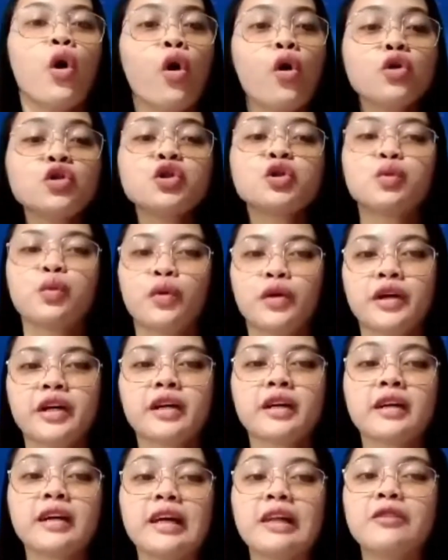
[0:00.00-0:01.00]
whose
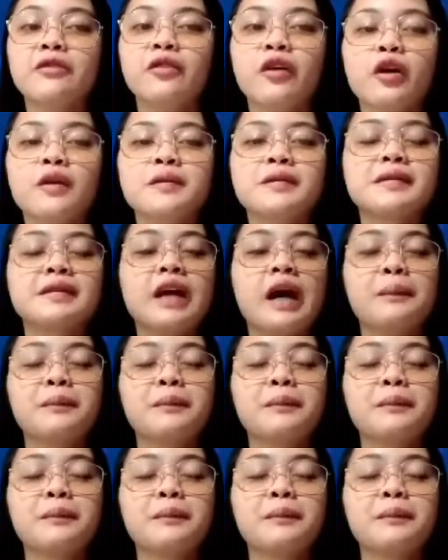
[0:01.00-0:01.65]
work involves the